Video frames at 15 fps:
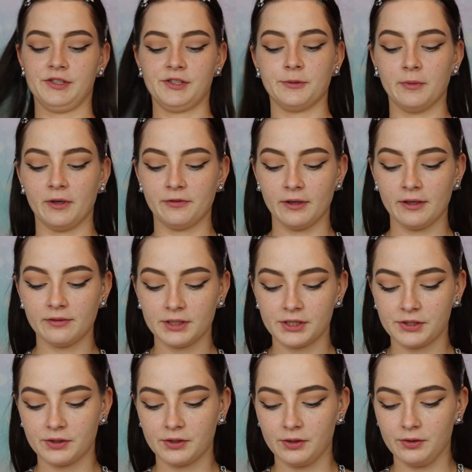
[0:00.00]
alright, so my
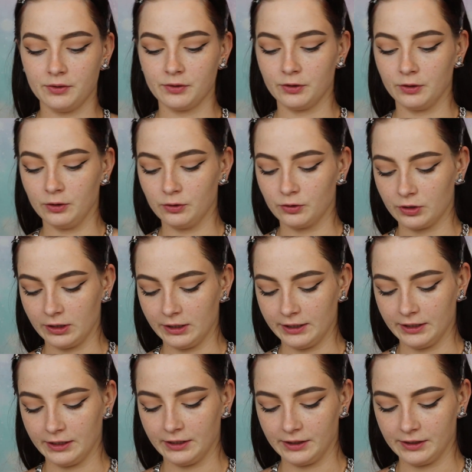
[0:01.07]
favorites to use
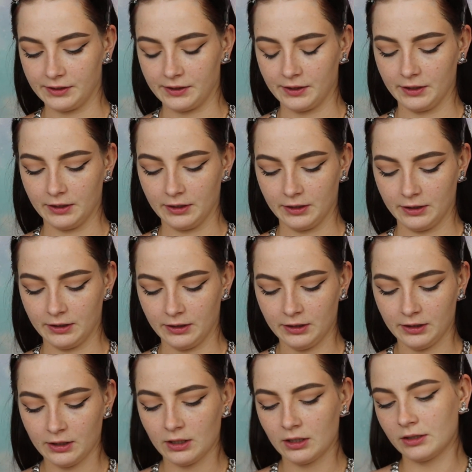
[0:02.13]
usually is the